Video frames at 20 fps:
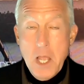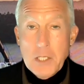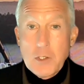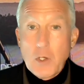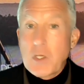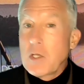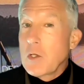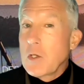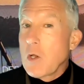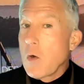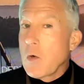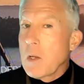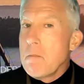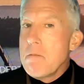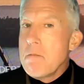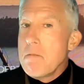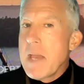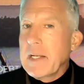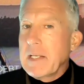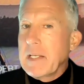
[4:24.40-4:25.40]
You can go to
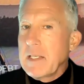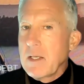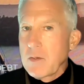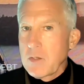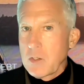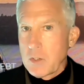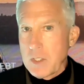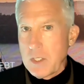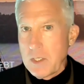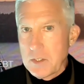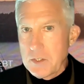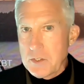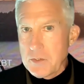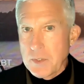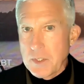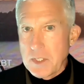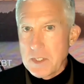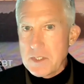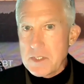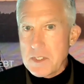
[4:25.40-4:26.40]
many other
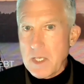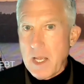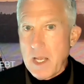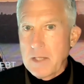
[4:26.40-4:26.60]
countries